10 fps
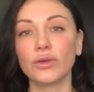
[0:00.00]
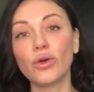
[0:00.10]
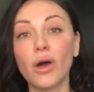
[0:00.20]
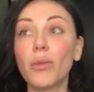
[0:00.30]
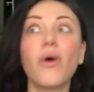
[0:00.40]
you
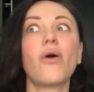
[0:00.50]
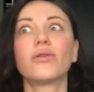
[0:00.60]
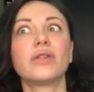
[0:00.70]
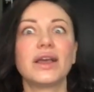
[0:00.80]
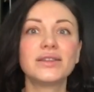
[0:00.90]
are more
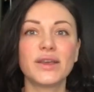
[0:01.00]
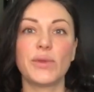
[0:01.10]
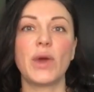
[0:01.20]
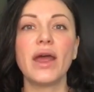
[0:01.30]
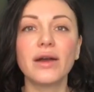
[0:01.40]
or less
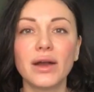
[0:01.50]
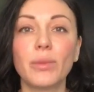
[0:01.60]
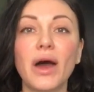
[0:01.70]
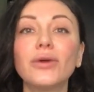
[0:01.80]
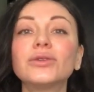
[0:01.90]
aware
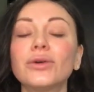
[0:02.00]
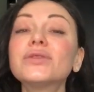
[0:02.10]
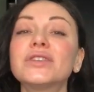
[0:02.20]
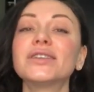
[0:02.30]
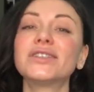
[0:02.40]
about all
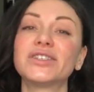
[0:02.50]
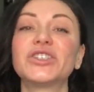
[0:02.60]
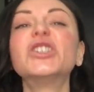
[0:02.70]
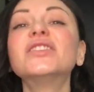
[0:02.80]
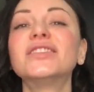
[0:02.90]
this
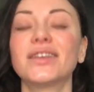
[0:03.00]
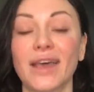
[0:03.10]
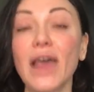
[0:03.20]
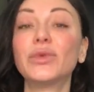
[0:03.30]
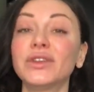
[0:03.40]
shit that
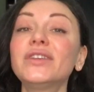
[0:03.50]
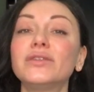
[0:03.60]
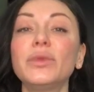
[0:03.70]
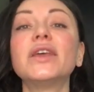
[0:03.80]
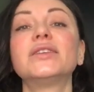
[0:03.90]
happened
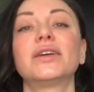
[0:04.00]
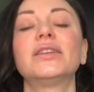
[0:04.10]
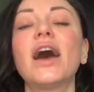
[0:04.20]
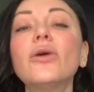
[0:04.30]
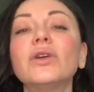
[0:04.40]
in media
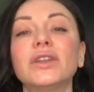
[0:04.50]
now,